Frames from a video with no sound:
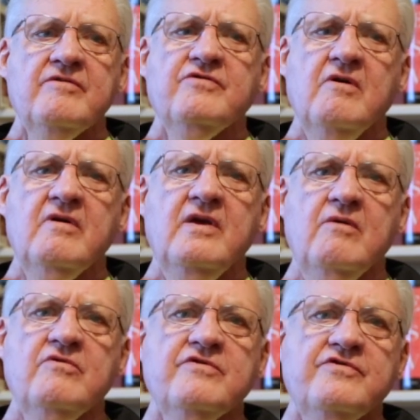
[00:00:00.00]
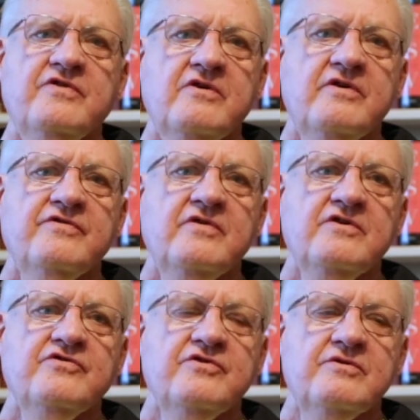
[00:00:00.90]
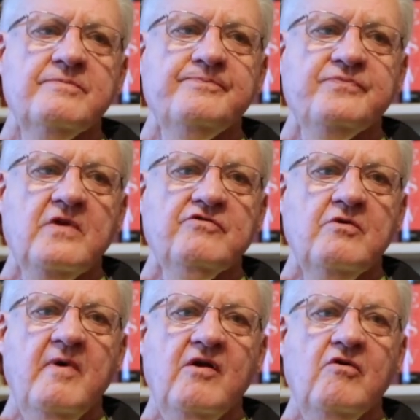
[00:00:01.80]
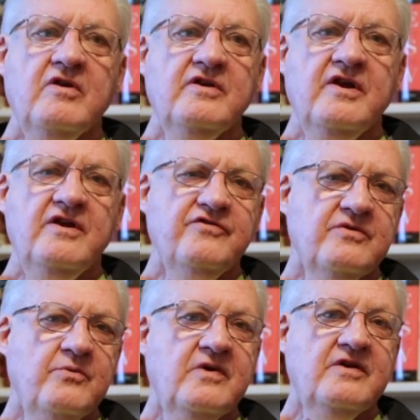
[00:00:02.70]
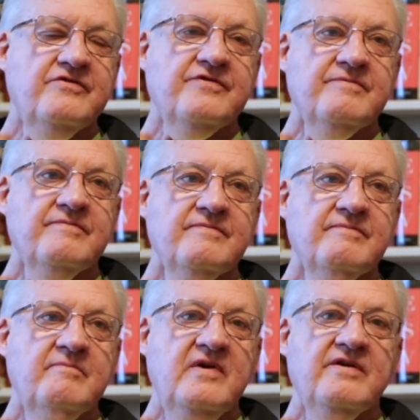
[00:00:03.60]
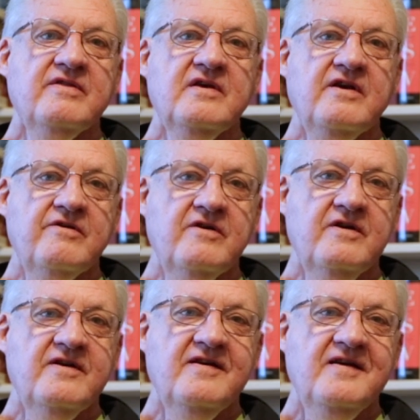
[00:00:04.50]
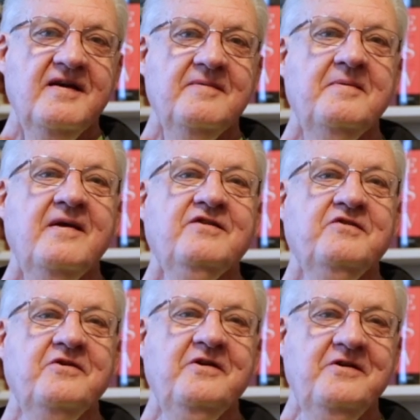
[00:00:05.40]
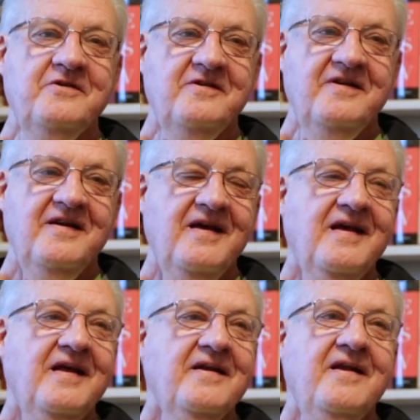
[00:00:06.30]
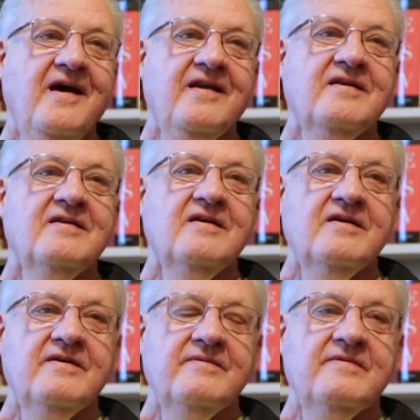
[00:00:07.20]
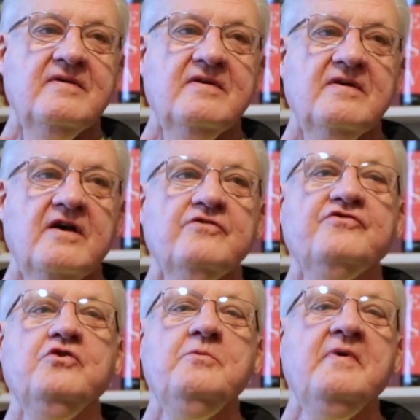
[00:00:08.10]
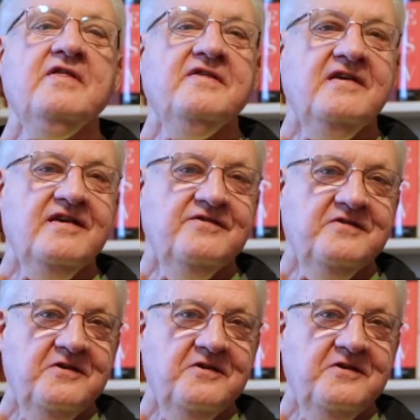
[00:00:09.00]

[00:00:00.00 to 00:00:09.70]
So it was a serious issue. So my orientation was, be a thinker. Make sure you're not assuming things